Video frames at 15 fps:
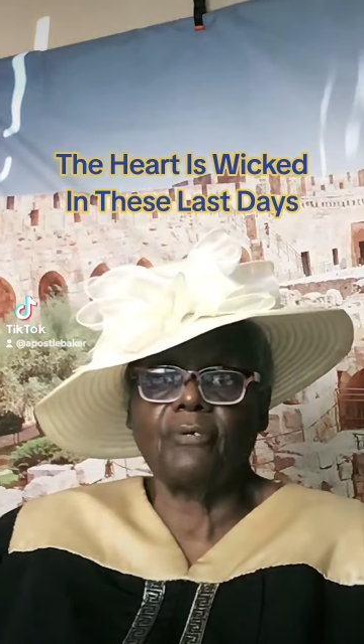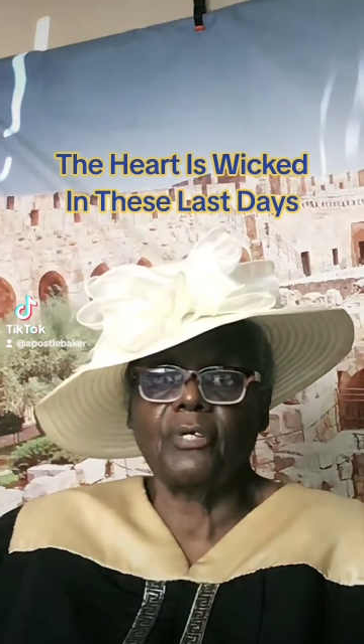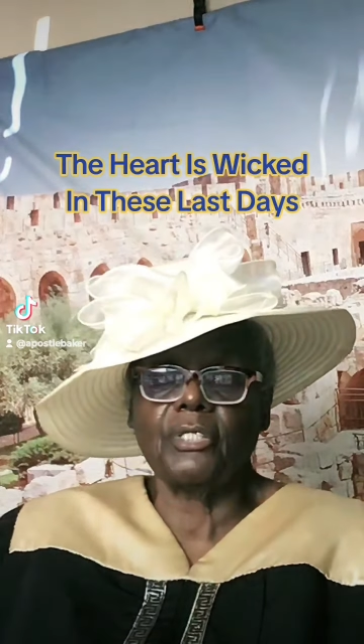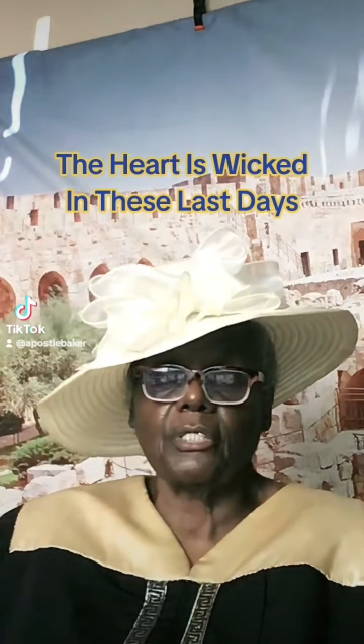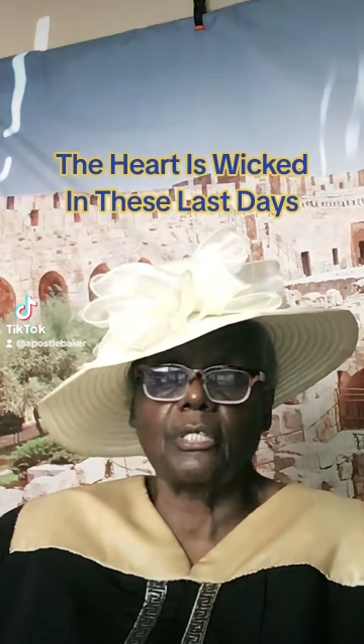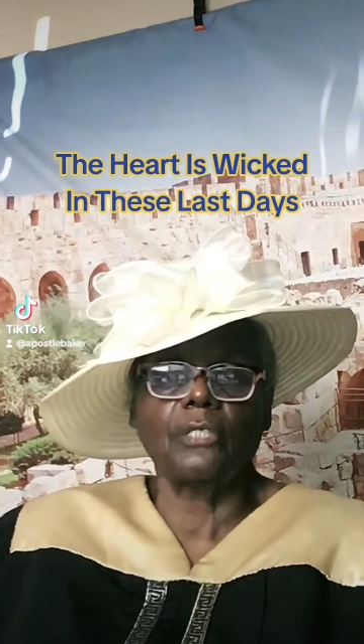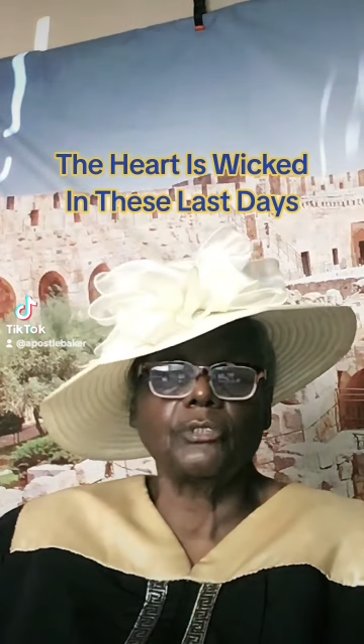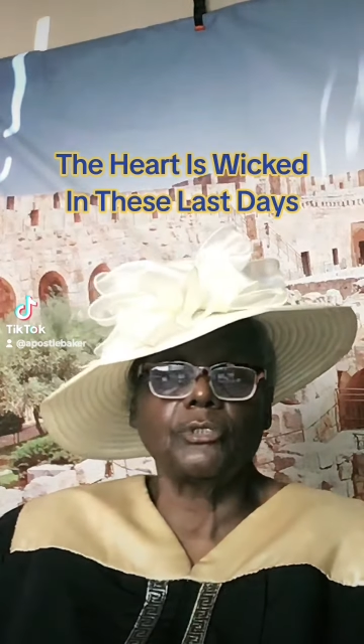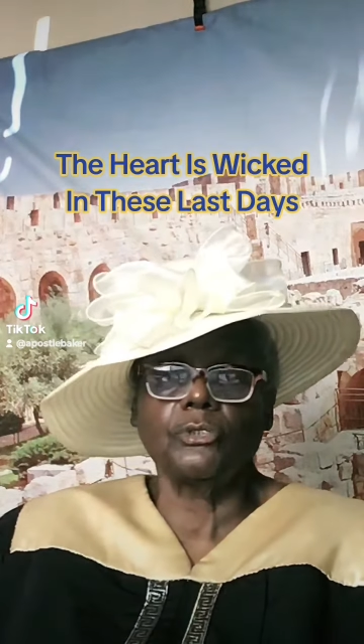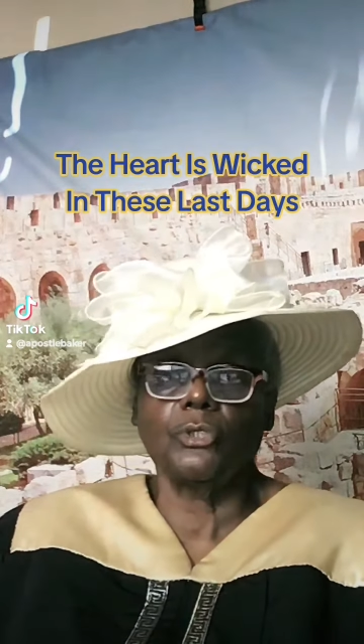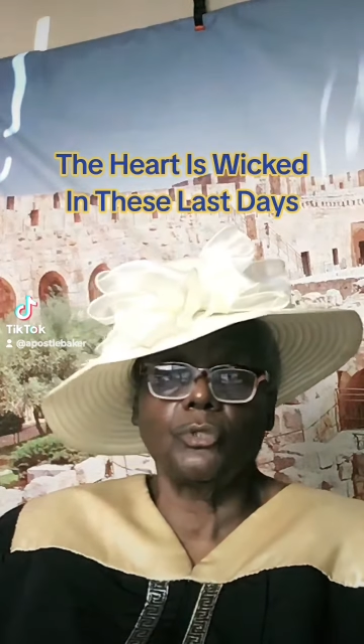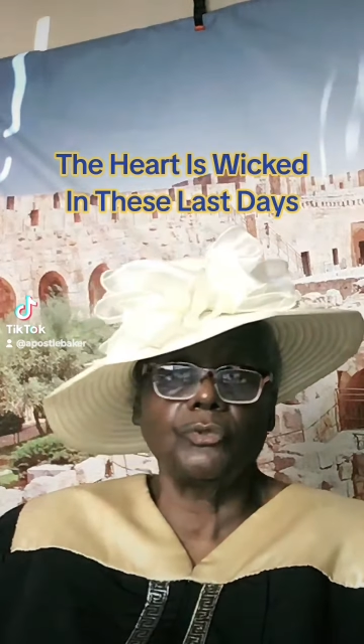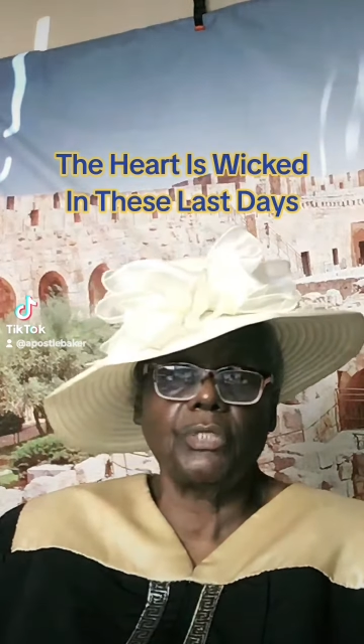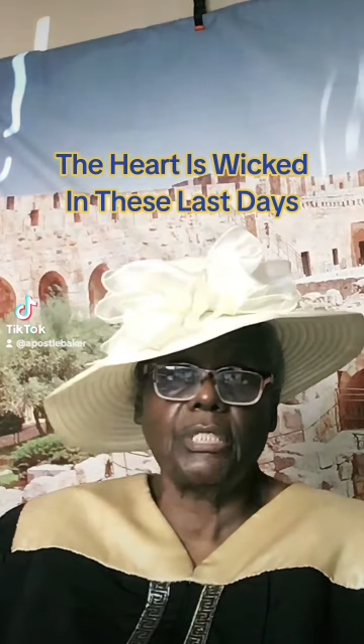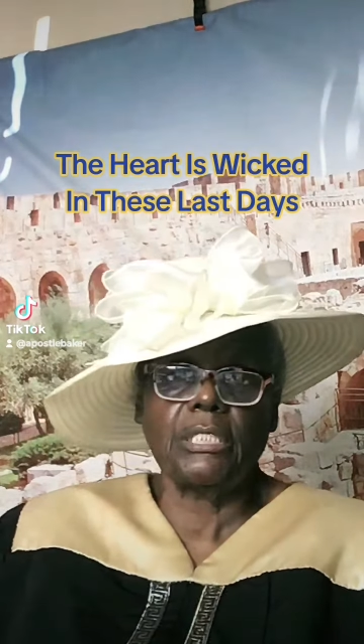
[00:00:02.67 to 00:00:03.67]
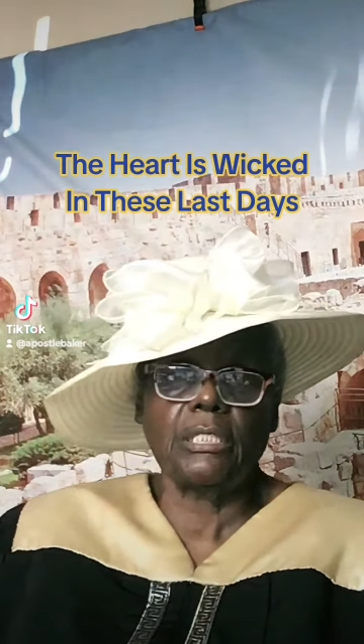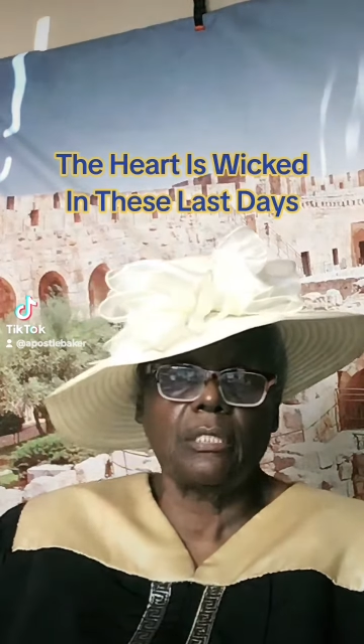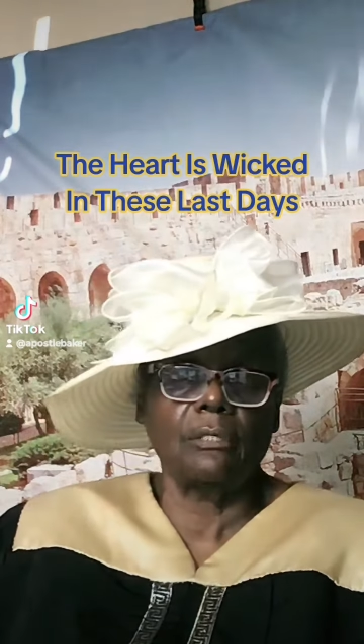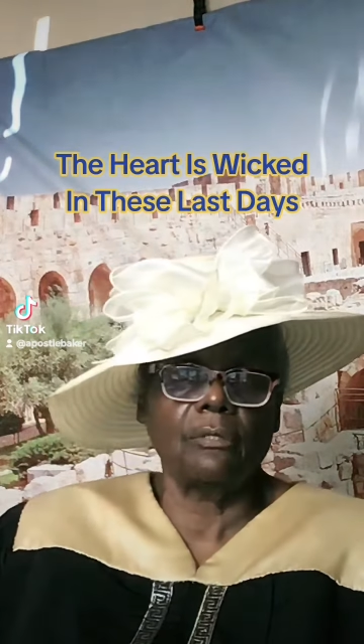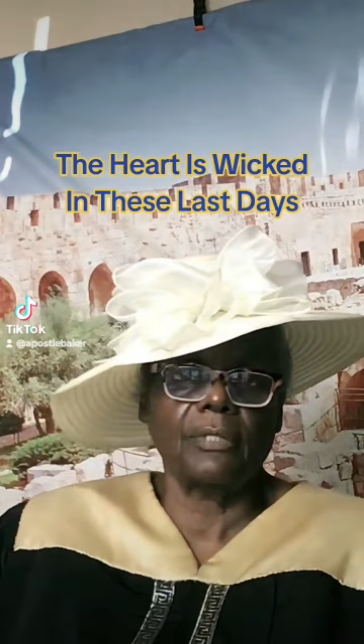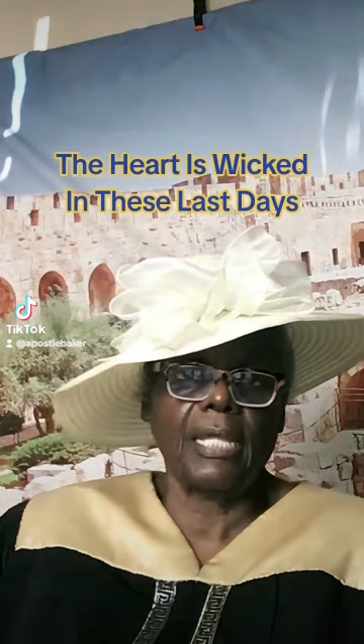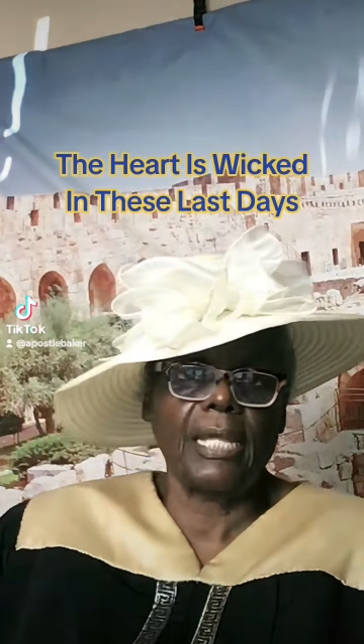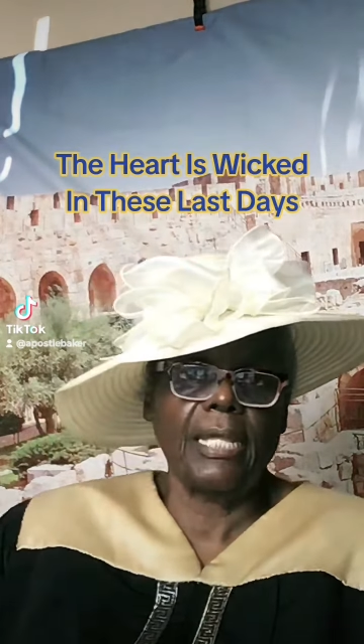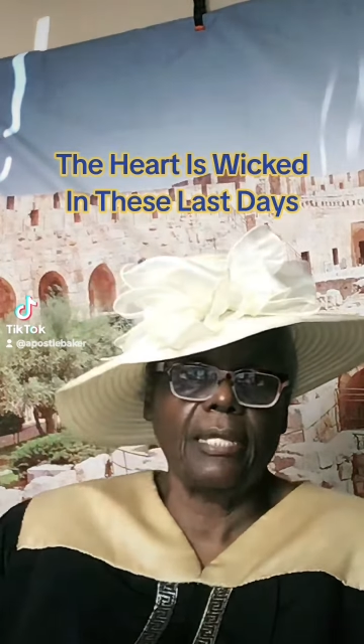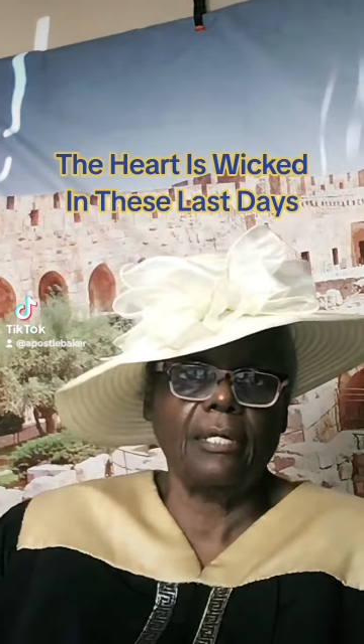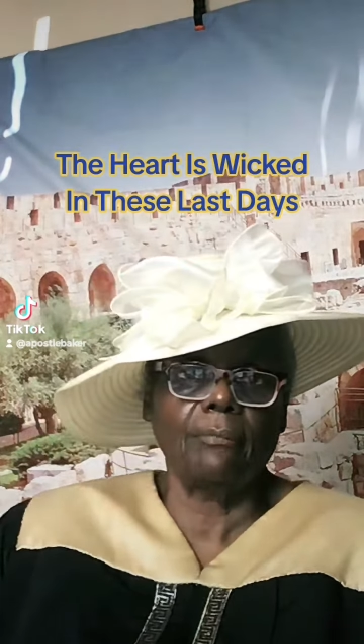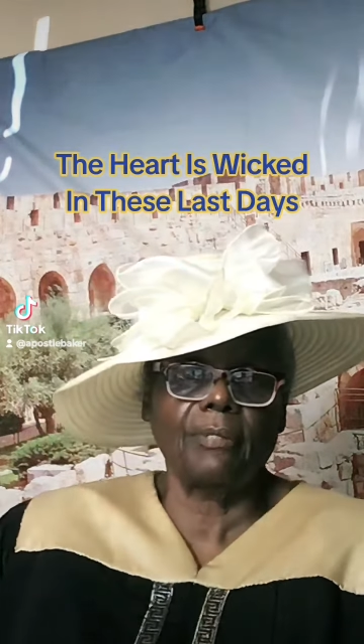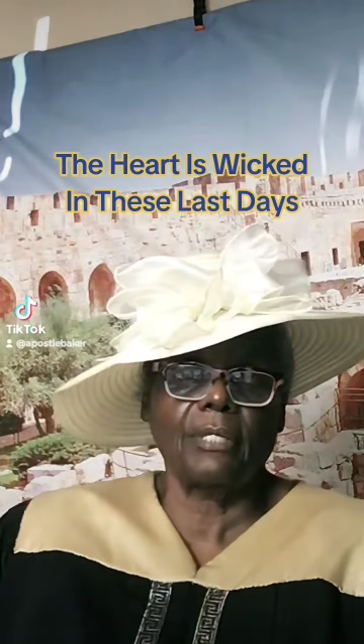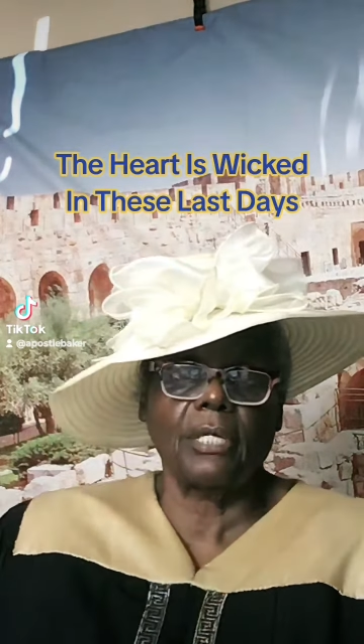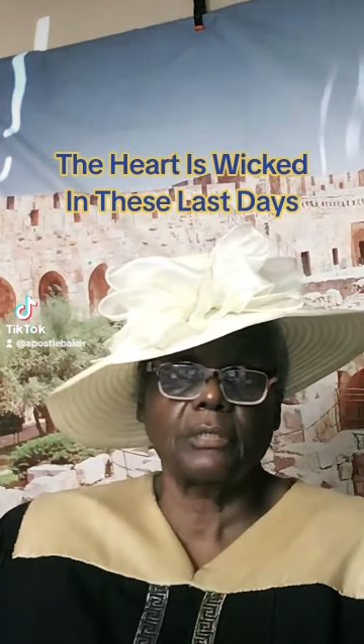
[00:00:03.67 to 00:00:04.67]
for you because you don't need to go to
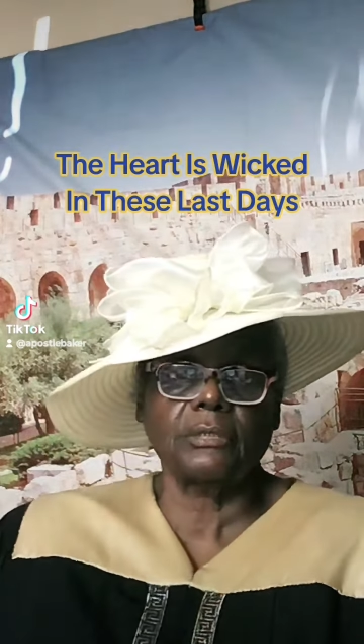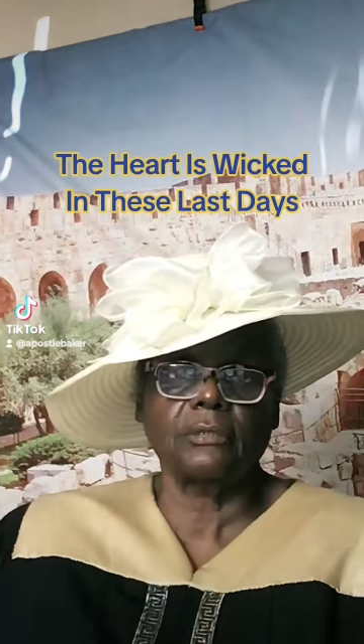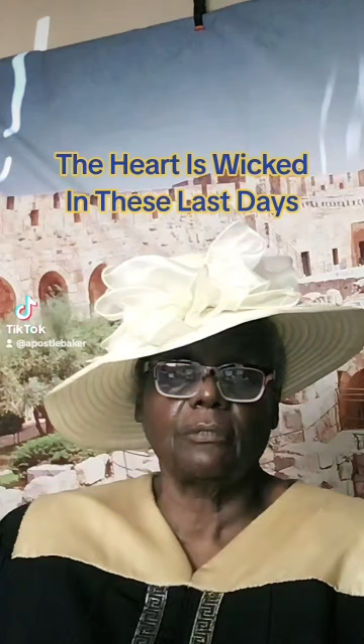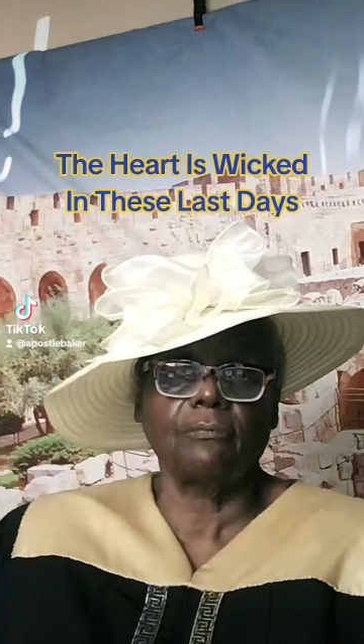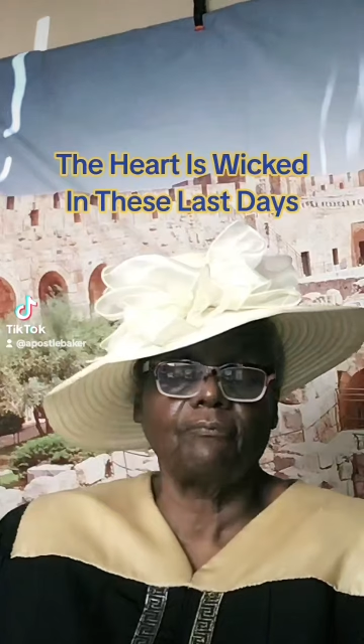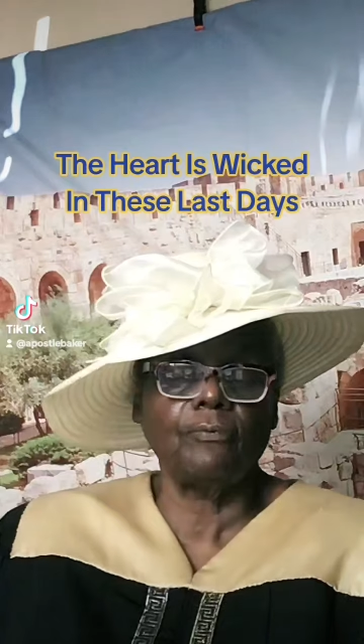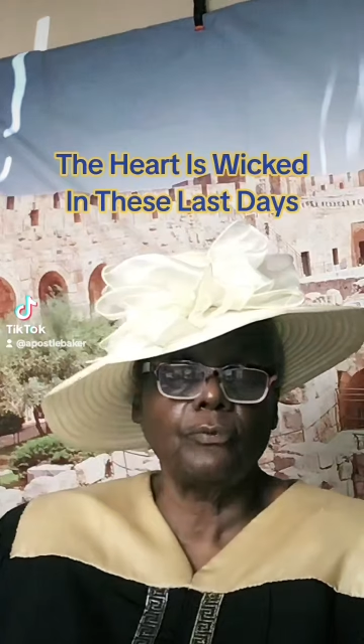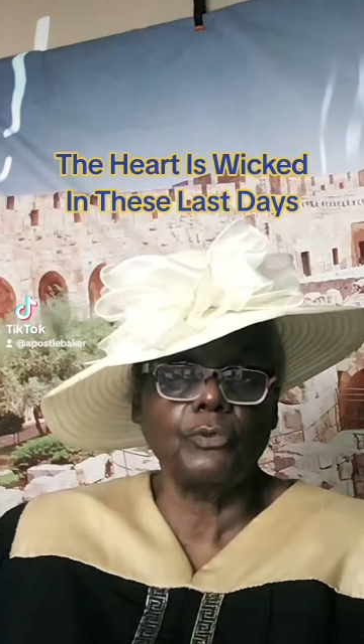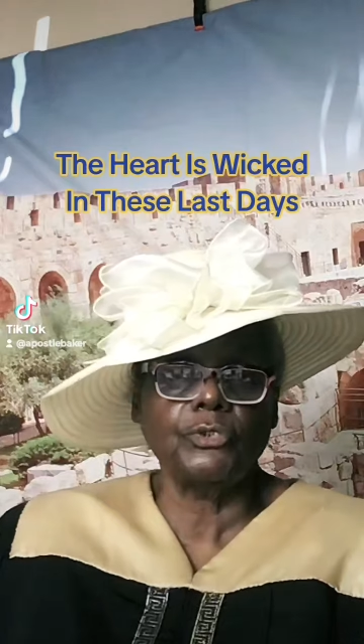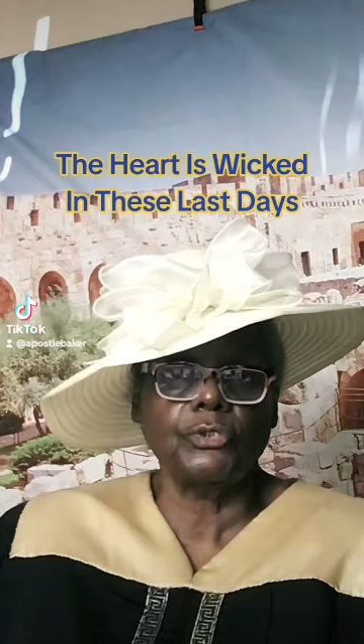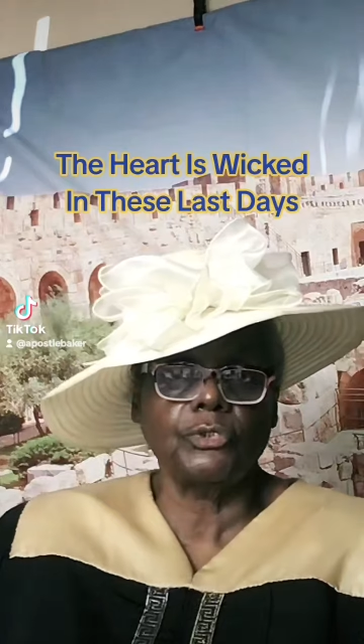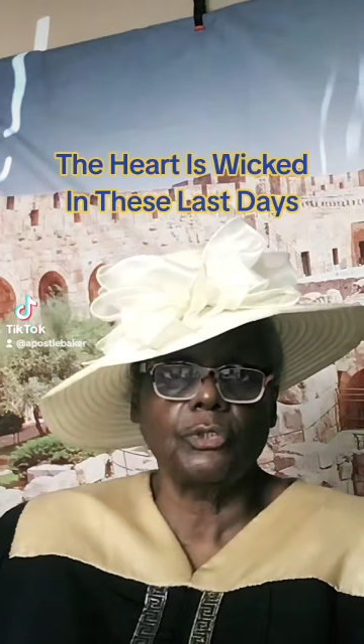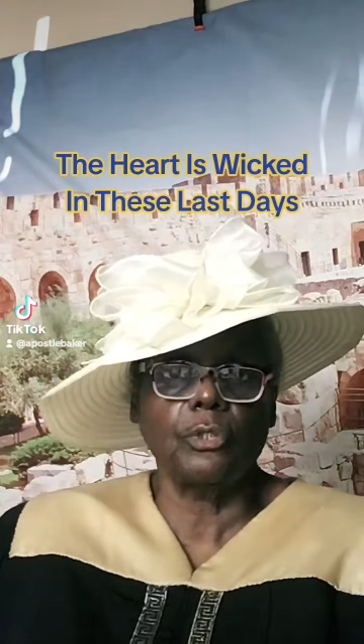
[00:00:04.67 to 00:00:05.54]
hell because of the foolish,